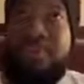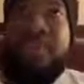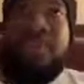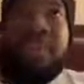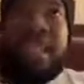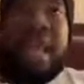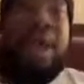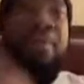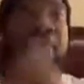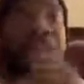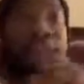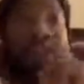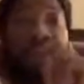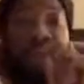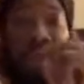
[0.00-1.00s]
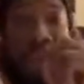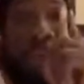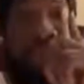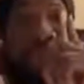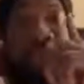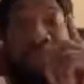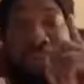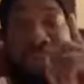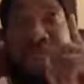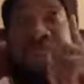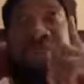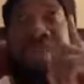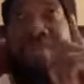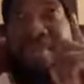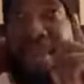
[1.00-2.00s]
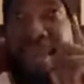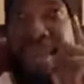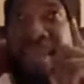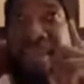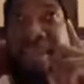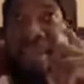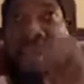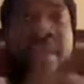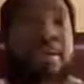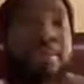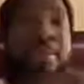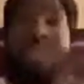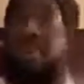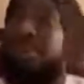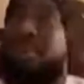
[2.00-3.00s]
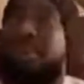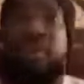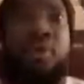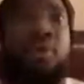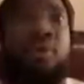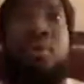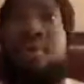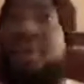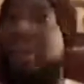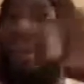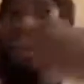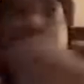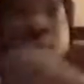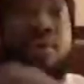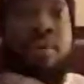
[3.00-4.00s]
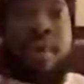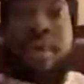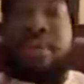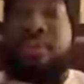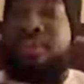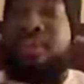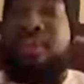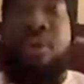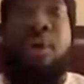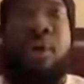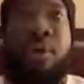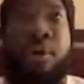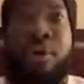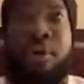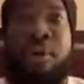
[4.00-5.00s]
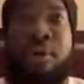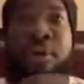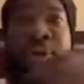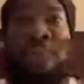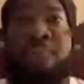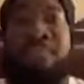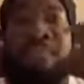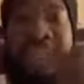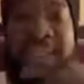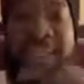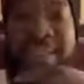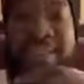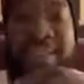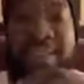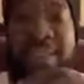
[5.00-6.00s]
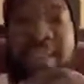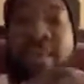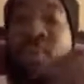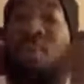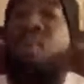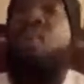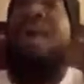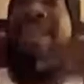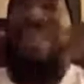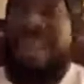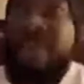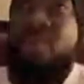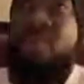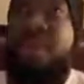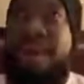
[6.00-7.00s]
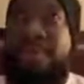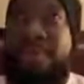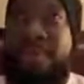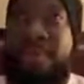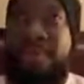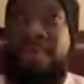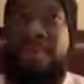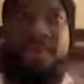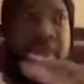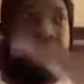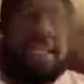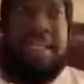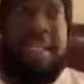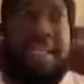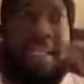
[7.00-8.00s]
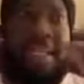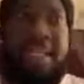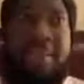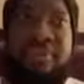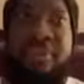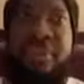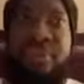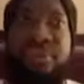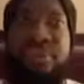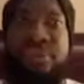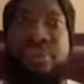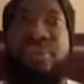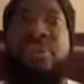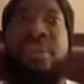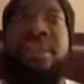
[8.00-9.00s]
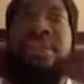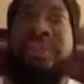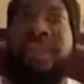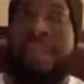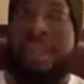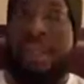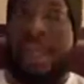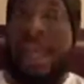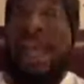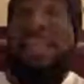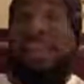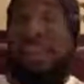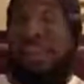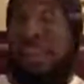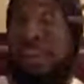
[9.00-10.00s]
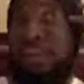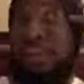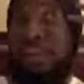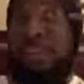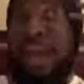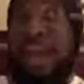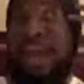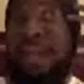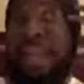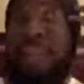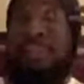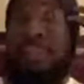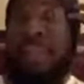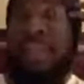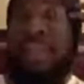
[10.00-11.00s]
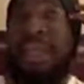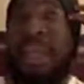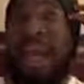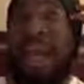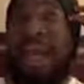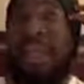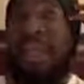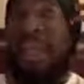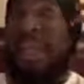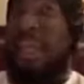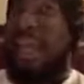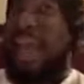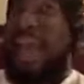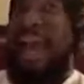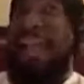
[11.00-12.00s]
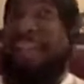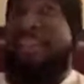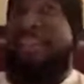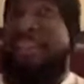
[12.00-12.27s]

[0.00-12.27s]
Now that's where my problem is, because Stone didn't go into the hall or the place with a weapon. Clearly the video shows us a security man, a bodyguard, Hans